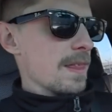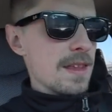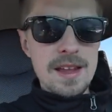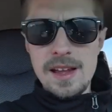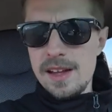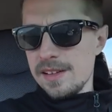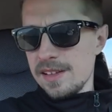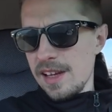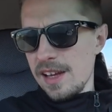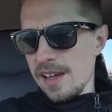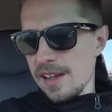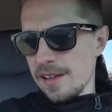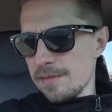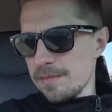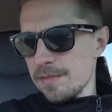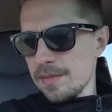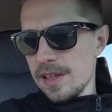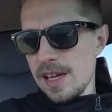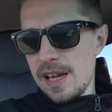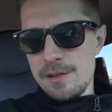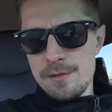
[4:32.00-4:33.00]
And yeah,
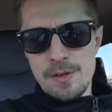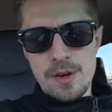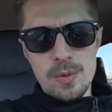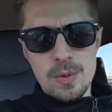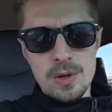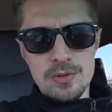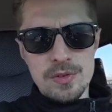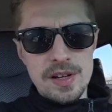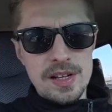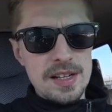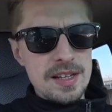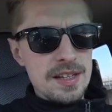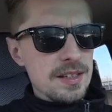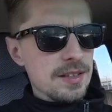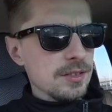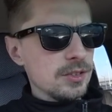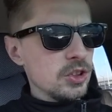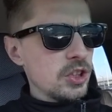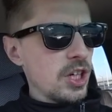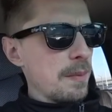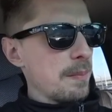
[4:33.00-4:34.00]
can't fault it really.
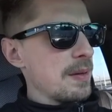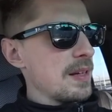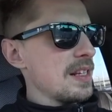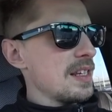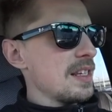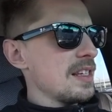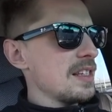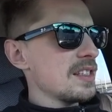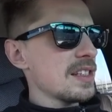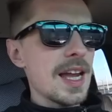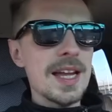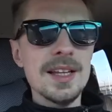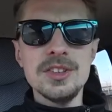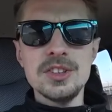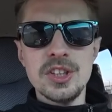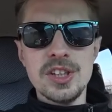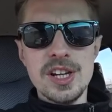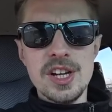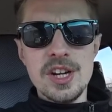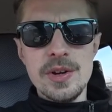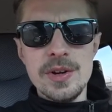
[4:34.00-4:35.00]
Japanese
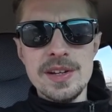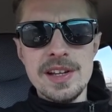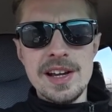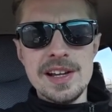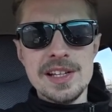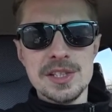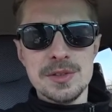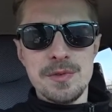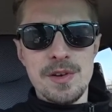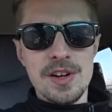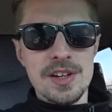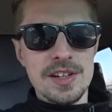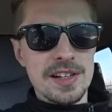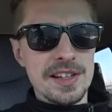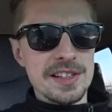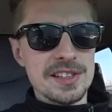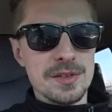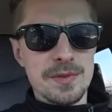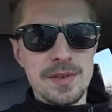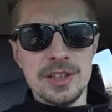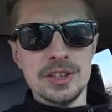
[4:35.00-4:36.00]
engineering at its
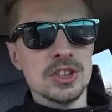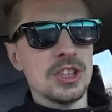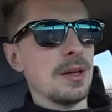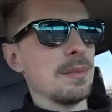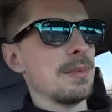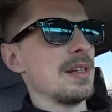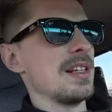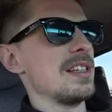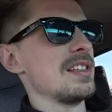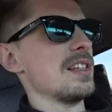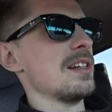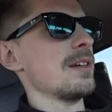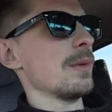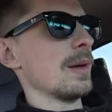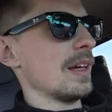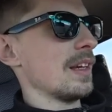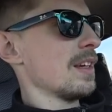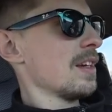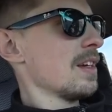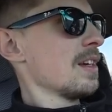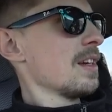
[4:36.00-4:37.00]
finest. I think it's Japanese anyway.